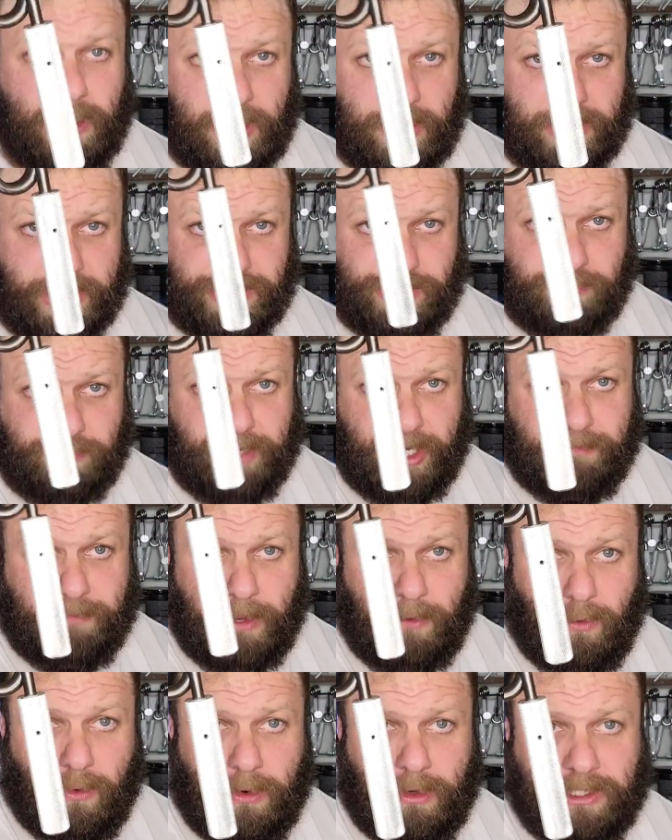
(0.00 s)
These are made by
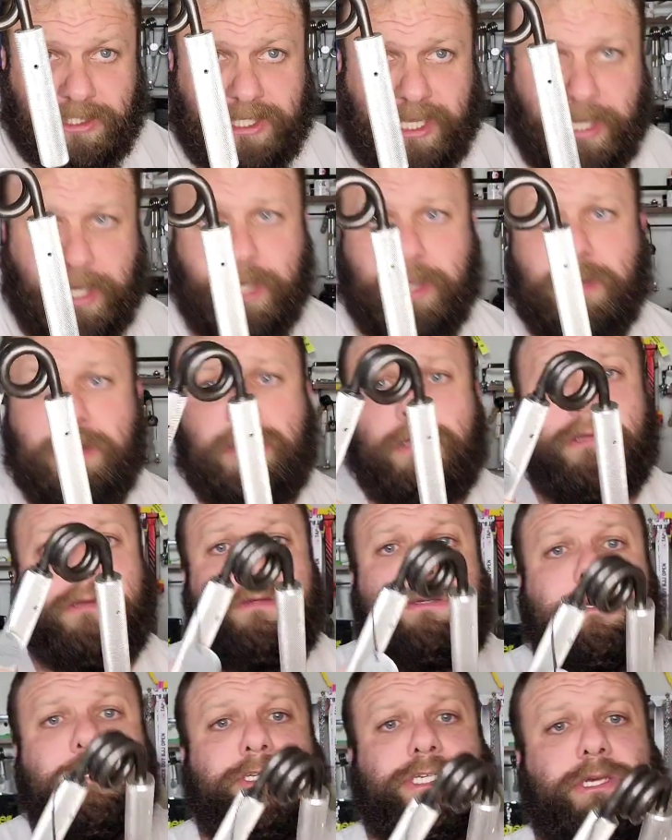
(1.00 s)
Warren Tedding.
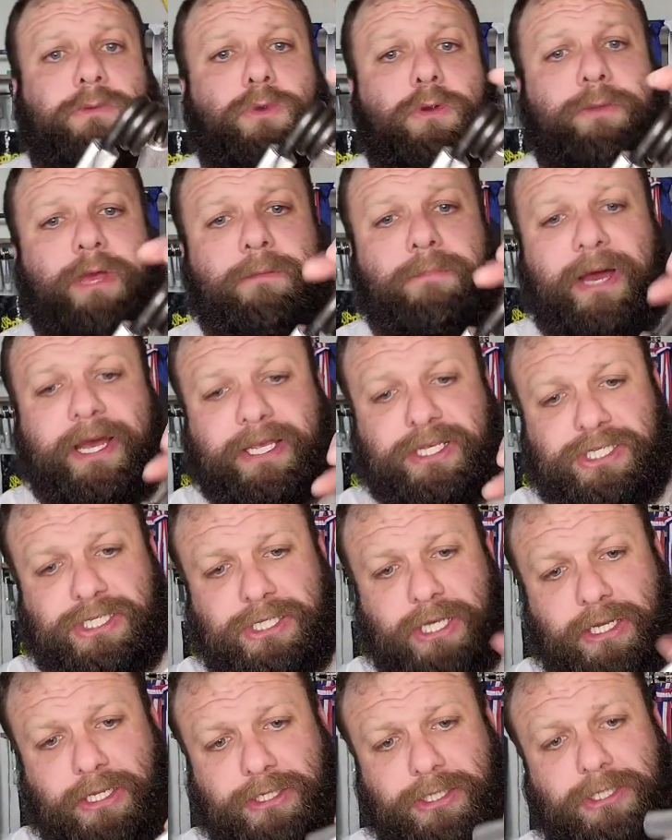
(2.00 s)
Some are made by his
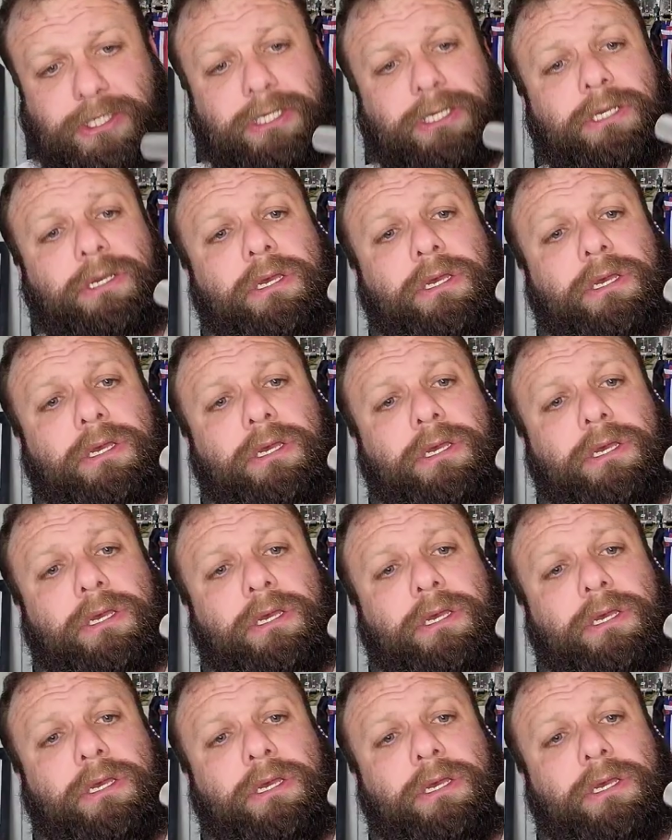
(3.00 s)
sons.